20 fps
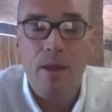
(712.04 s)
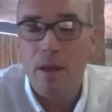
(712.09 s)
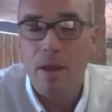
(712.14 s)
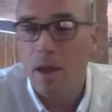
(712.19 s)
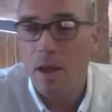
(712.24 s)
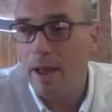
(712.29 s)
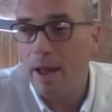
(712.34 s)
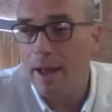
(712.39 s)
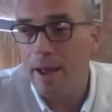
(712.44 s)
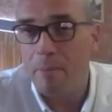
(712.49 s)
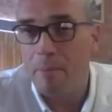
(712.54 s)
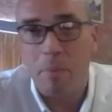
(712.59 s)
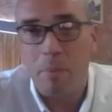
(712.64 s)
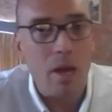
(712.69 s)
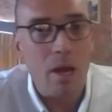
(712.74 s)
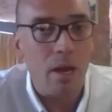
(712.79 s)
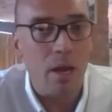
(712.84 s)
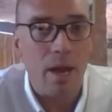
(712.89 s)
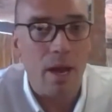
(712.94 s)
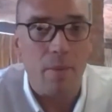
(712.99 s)
Um,
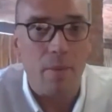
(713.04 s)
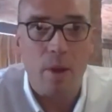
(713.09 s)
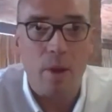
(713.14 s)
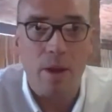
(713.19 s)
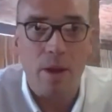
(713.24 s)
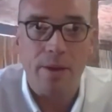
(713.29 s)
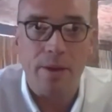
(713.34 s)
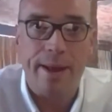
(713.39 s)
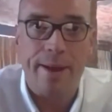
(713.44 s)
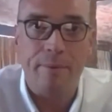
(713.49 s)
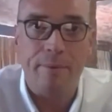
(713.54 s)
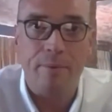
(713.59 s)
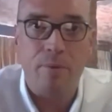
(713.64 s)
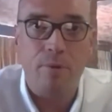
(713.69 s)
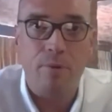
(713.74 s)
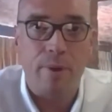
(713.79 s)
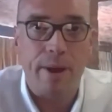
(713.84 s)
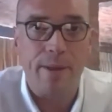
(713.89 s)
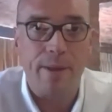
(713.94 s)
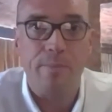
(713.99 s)
and that went down
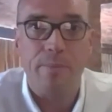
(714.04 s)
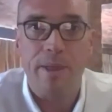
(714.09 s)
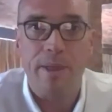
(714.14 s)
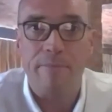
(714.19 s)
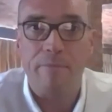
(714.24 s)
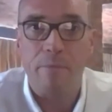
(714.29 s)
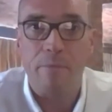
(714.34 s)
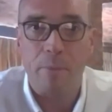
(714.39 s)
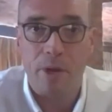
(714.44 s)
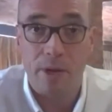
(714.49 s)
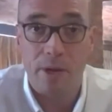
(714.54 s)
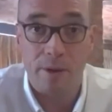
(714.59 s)
great with everybody.